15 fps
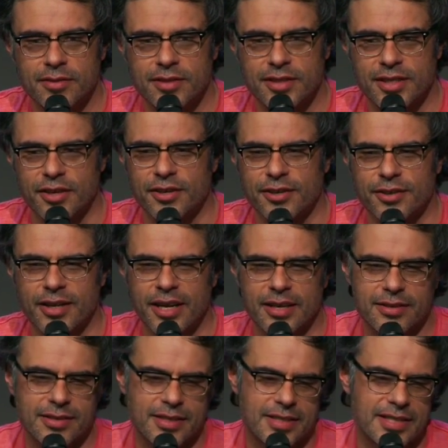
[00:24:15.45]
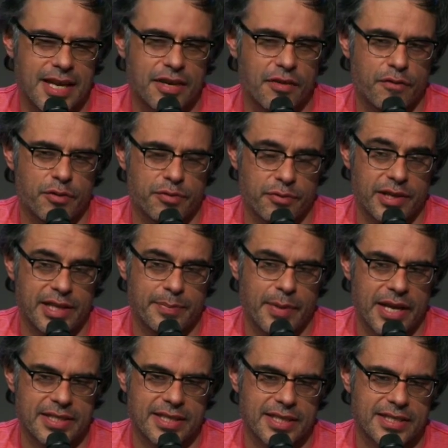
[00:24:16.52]
so it start off with really
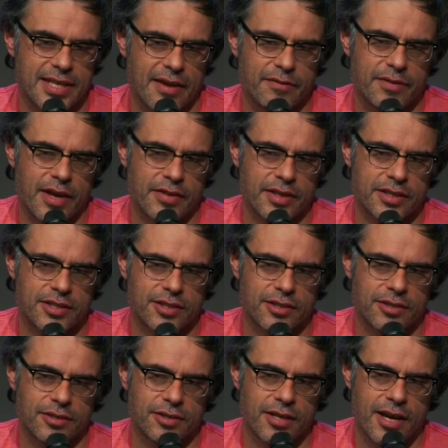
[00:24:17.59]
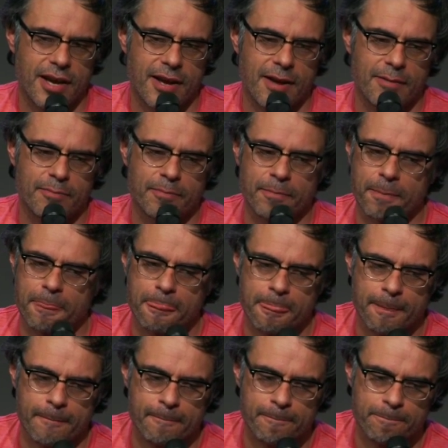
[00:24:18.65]
basic stuff, nothing too
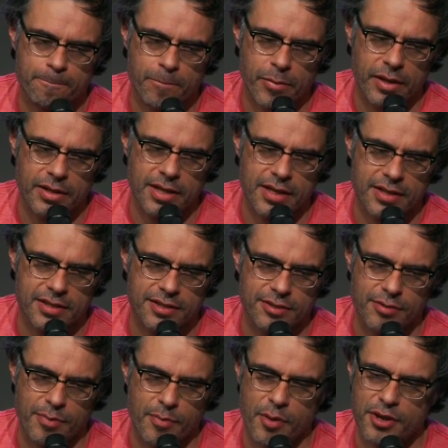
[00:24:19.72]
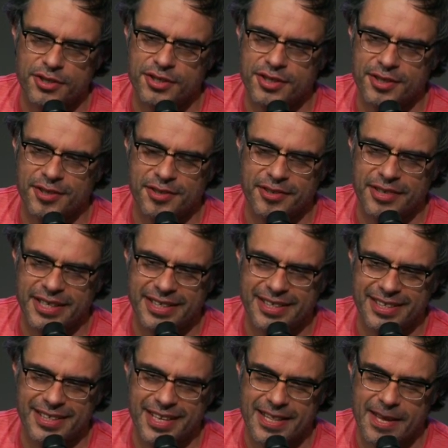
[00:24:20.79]
emotional or
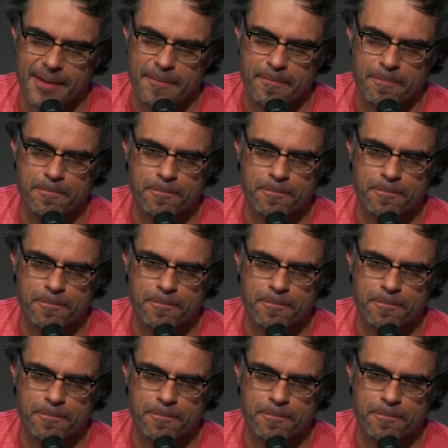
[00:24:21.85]
anything like that.